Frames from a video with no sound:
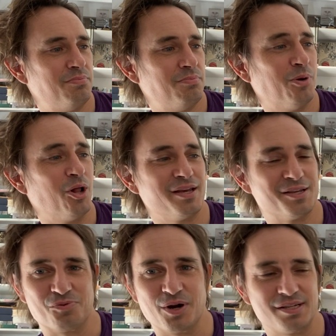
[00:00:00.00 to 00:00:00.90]
Molly
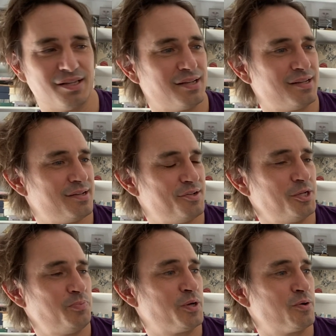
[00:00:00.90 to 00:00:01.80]
is restless,
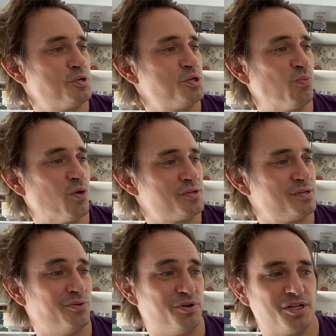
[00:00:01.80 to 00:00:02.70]
just because she wants
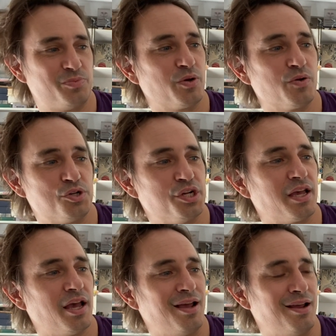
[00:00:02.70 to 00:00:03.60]
to and just because she
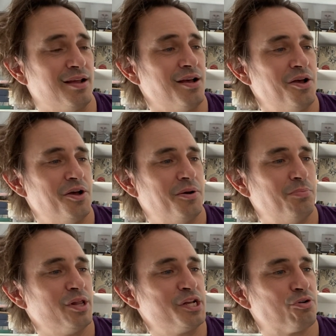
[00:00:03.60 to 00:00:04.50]
can.
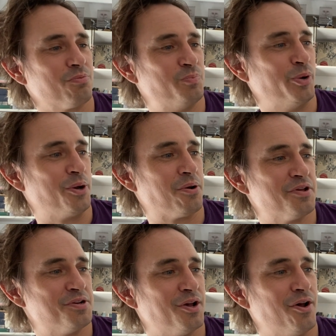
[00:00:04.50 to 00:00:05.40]
Molly drops Bird on
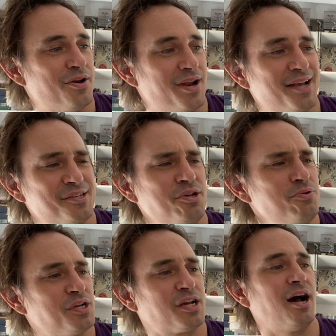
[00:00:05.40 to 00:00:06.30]
the dirt and
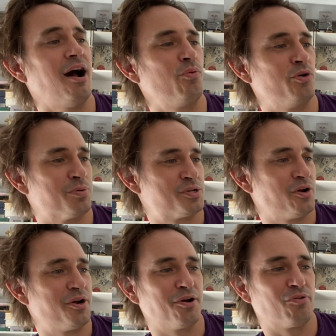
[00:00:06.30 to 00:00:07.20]
executes a cartwheel
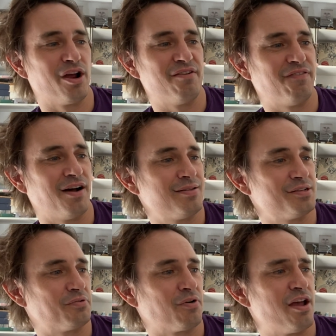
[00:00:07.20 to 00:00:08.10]
beside her grandfather's
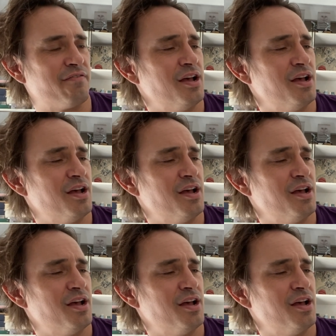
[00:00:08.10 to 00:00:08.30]
grave,